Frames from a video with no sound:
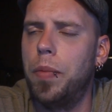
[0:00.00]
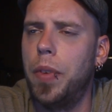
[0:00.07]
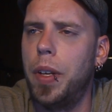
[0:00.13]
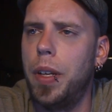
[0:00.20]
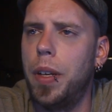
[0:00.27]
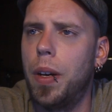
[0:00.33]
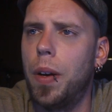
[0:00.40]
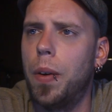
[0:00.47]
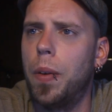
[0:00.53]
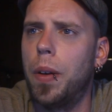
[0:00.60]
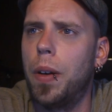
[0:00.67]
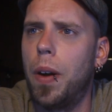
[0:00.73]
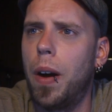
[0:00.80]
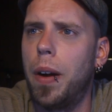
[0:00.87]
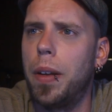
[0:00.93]
video
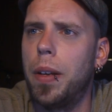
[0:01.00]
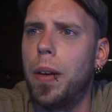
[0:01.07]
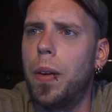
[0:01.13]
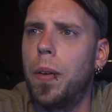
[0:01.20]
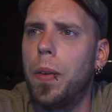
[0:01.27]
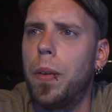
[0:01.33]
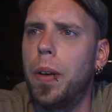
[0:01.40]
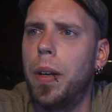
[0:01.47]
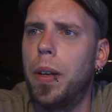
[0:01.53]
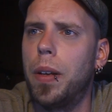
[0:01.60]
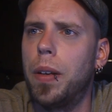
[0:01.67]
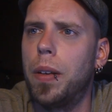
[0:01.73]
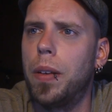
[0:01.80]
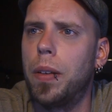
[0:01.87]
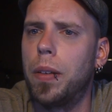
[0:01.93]
and audio
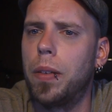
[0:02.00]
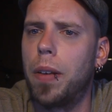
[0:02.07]
and